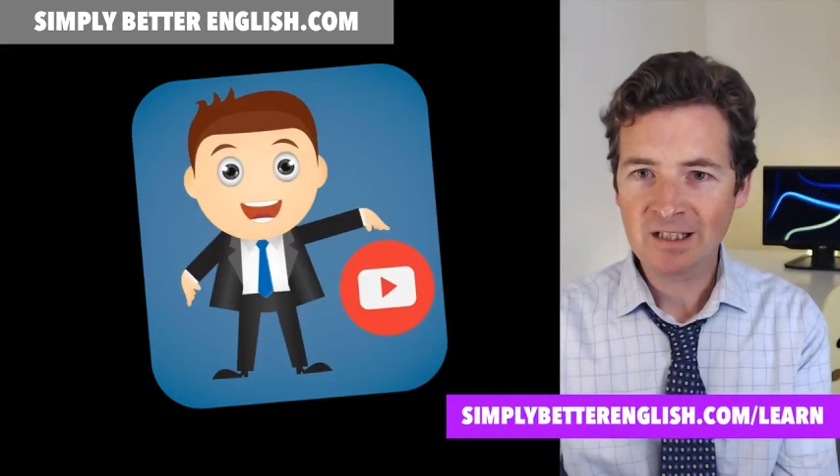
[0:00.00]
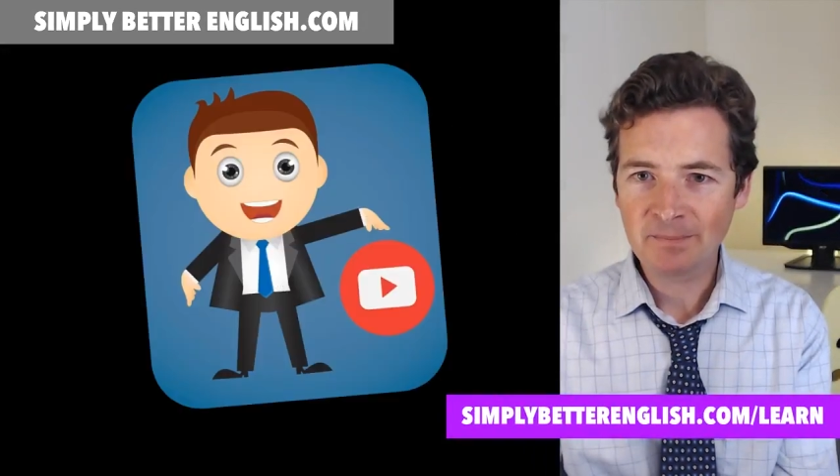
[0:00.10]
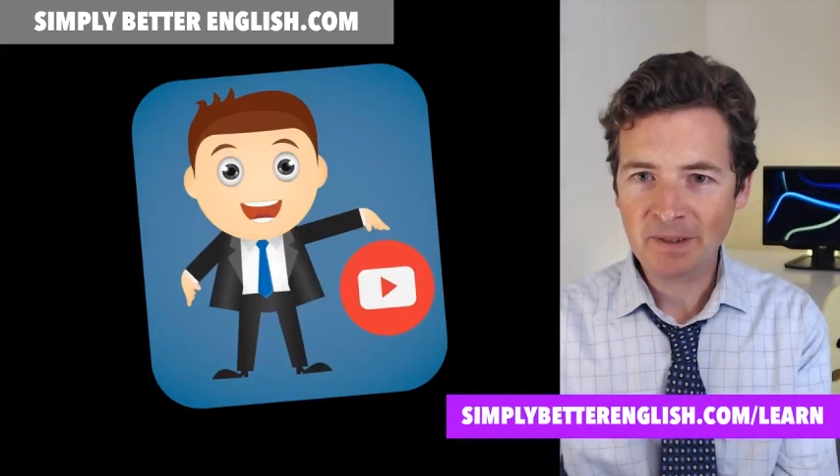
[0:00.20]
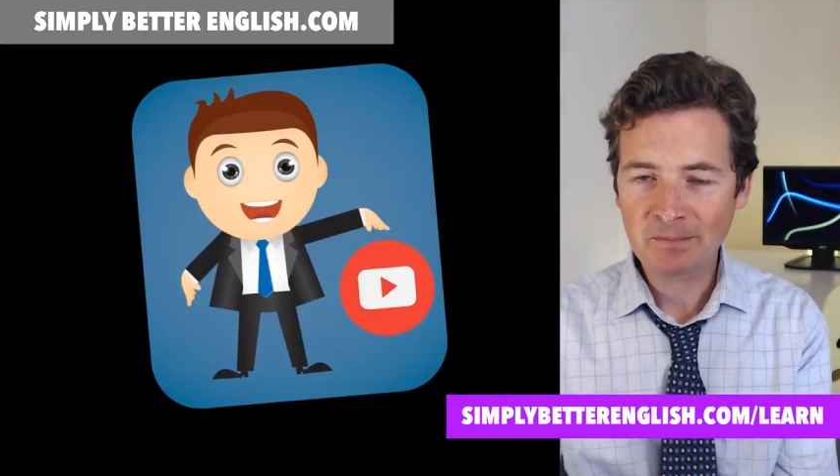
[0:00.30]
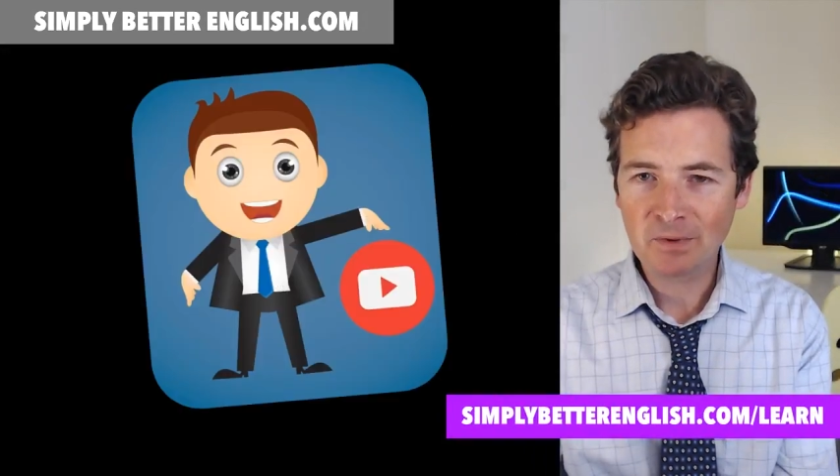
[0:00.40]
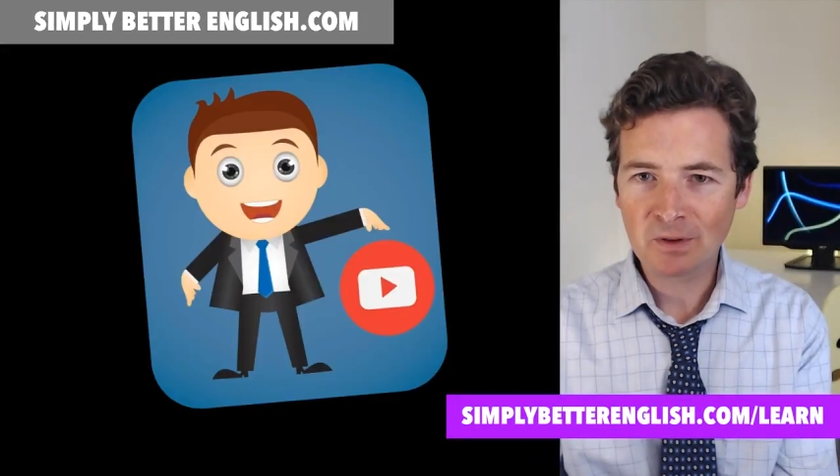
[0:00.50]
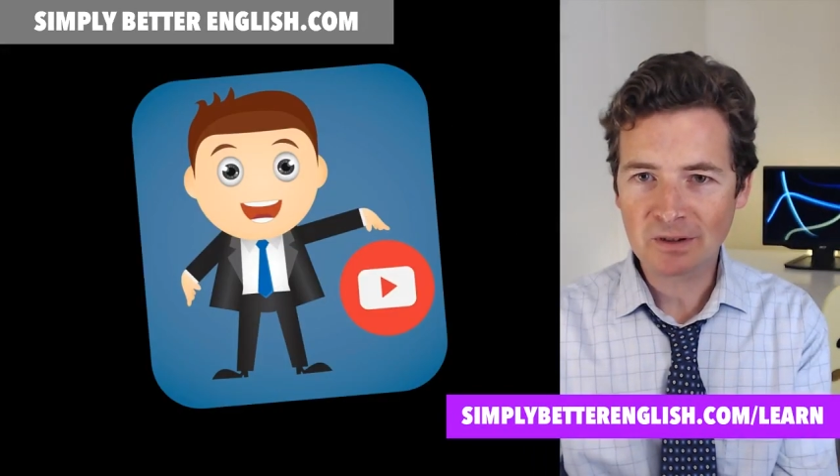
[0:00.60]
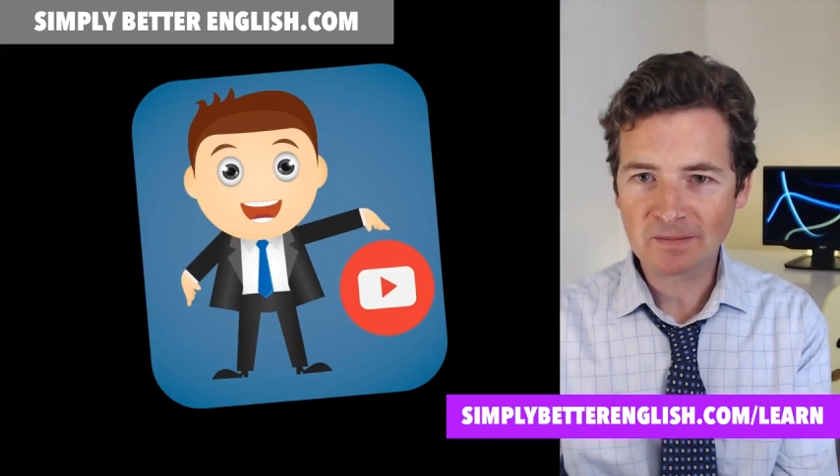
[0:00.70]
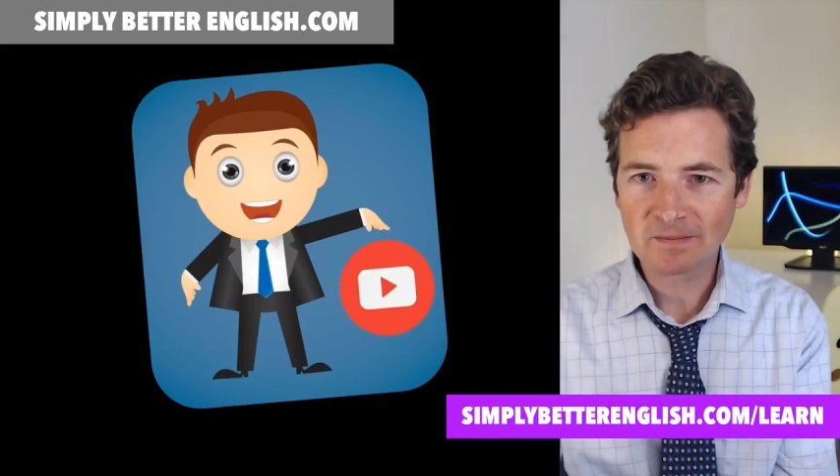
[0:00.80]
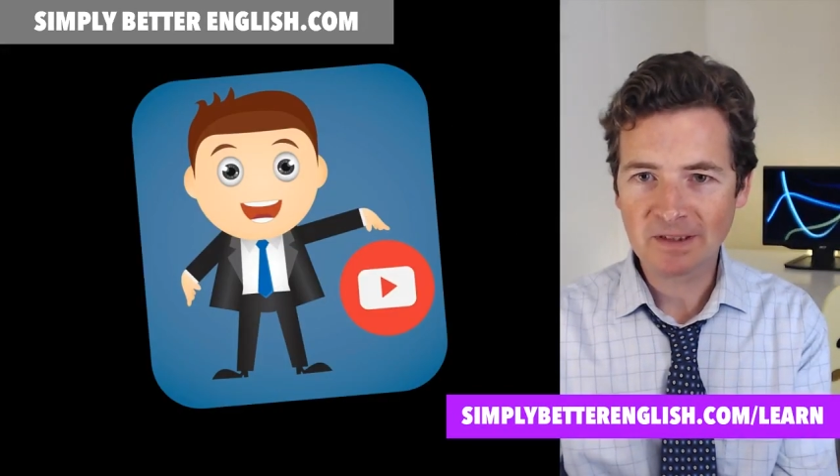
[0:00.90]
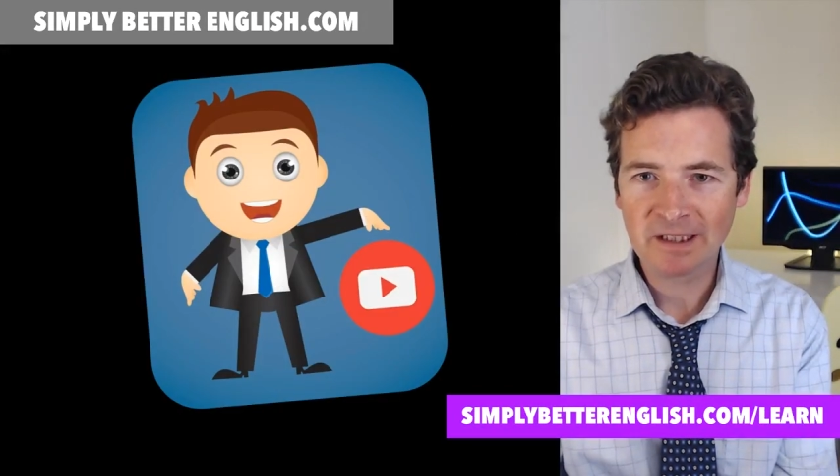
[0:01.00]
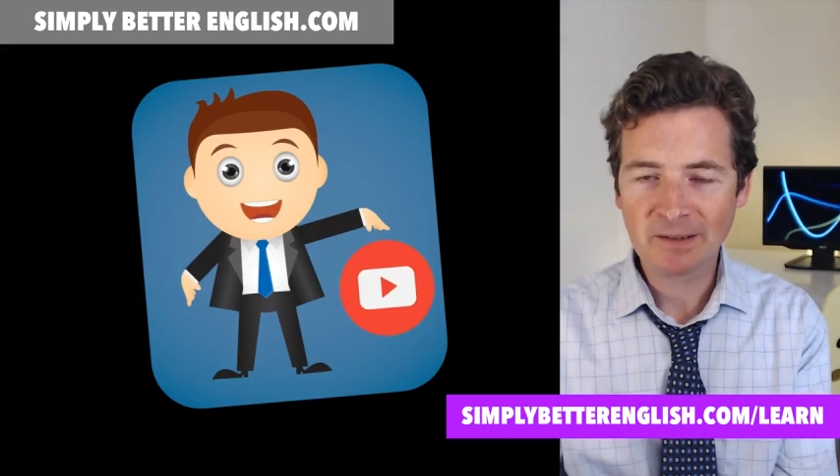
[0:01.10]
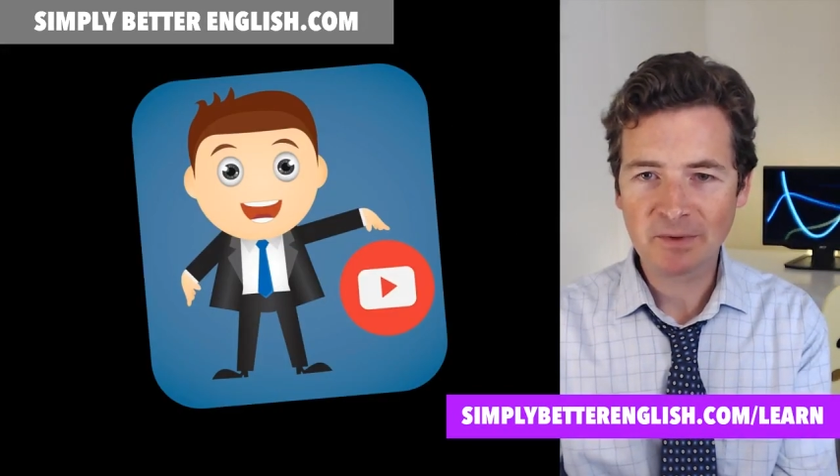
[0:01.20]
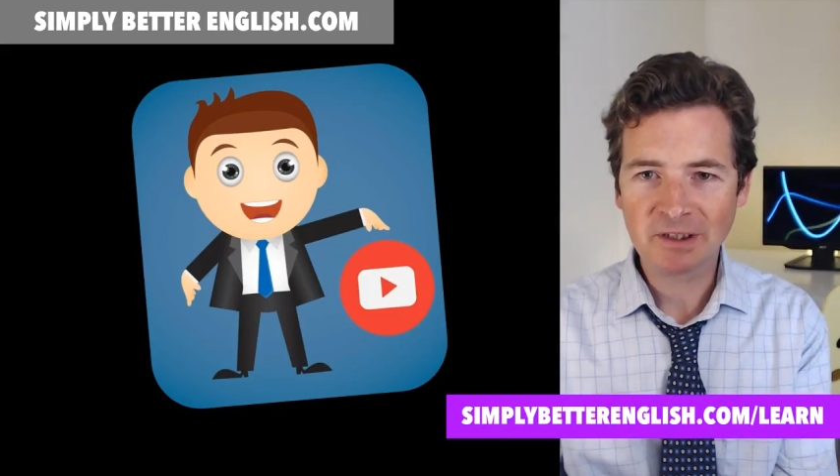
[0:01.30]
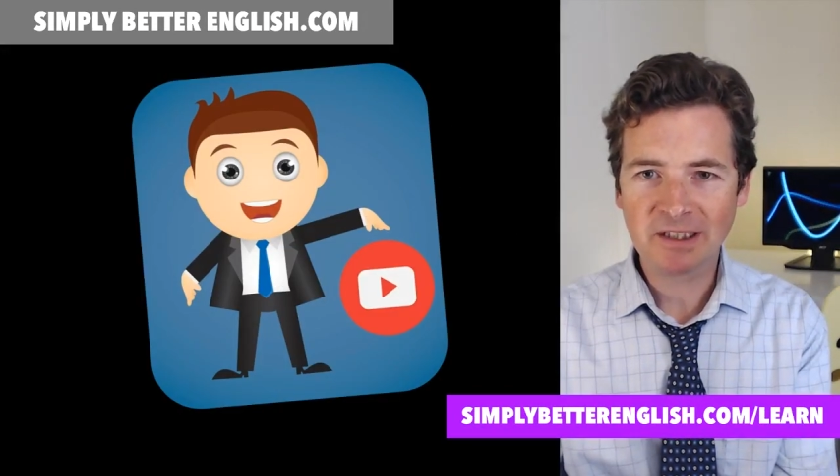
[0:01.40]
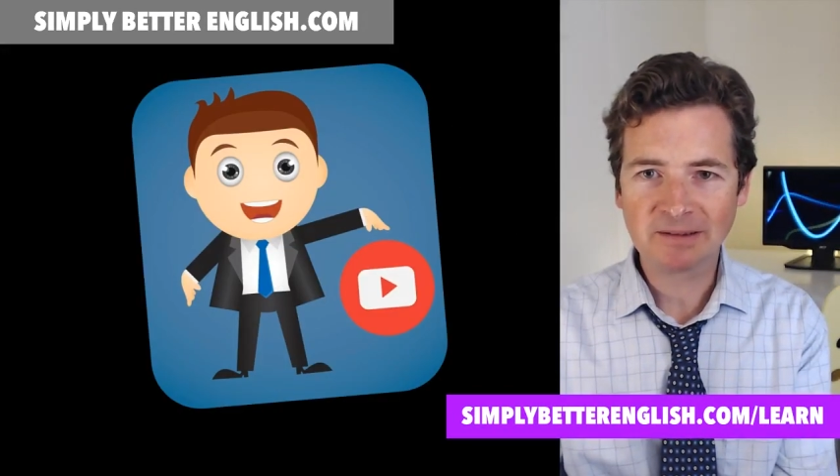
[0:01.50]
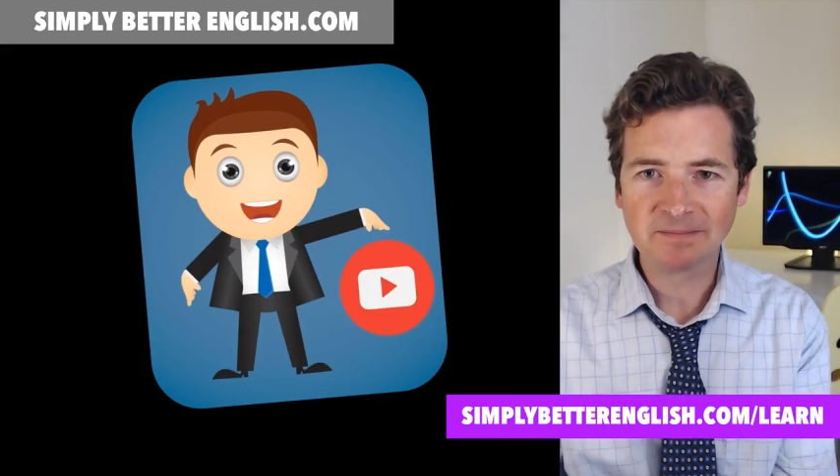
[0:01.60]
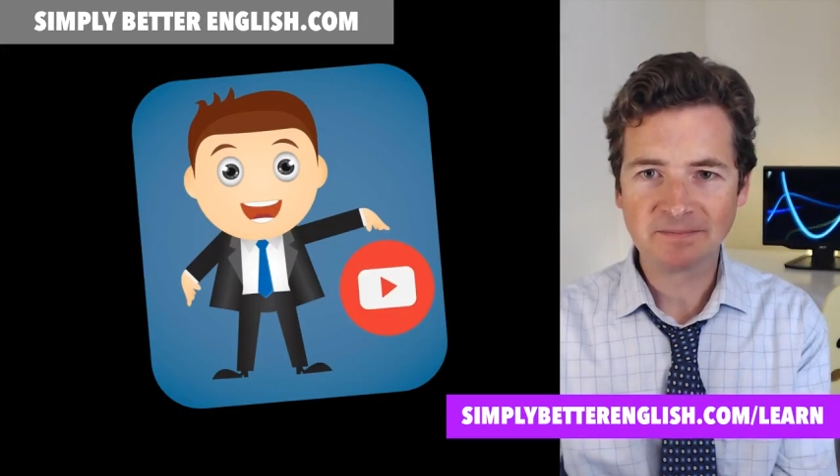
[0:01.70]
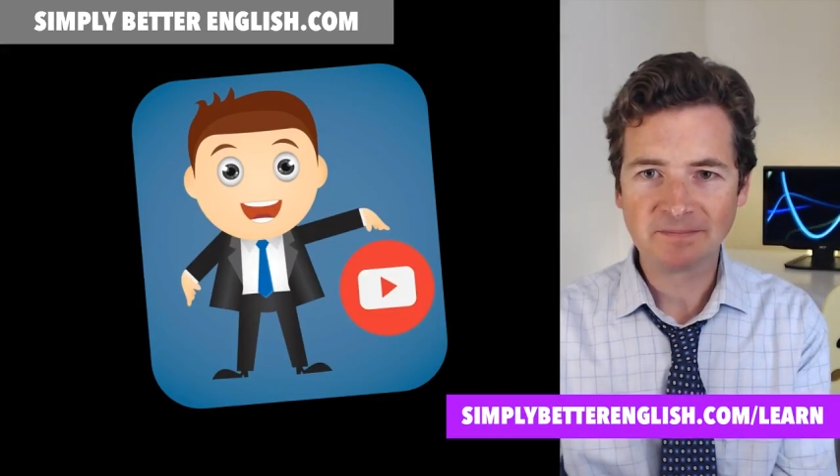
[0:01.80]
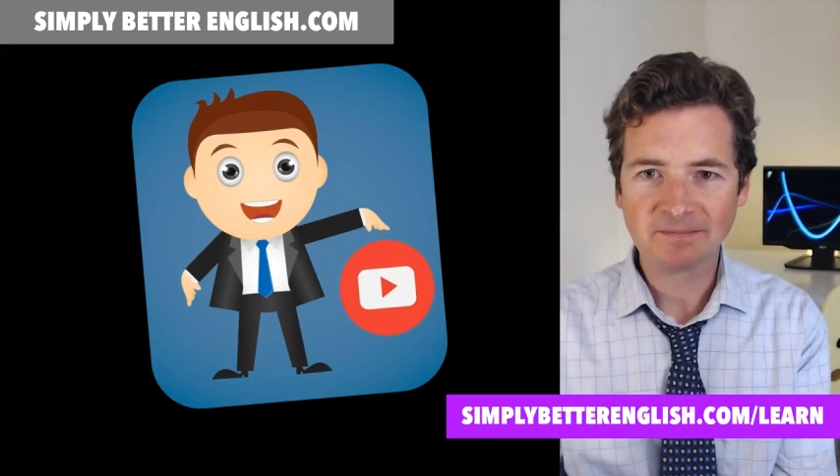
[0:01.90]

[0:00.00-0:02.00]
little bit more and then we're done.